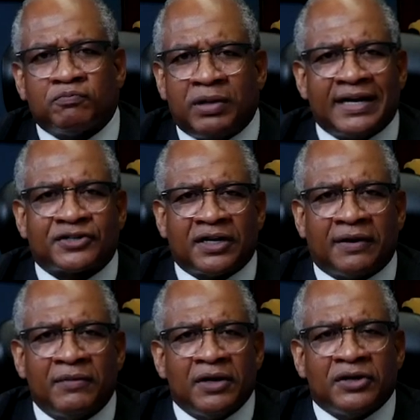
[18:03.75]

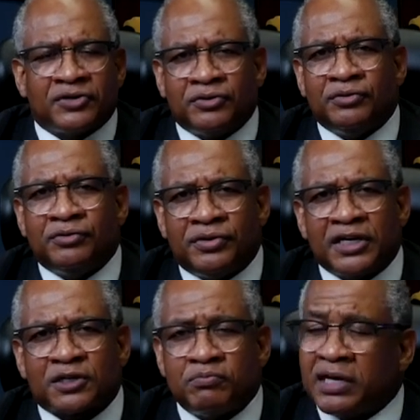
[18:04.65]
blessing to
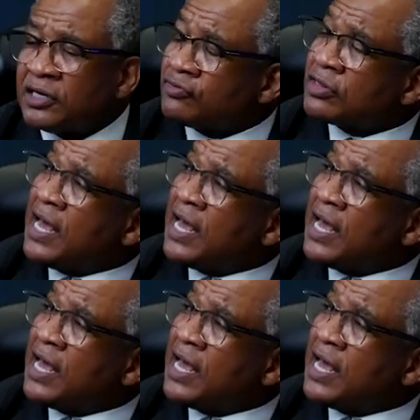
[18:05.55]
this ministry.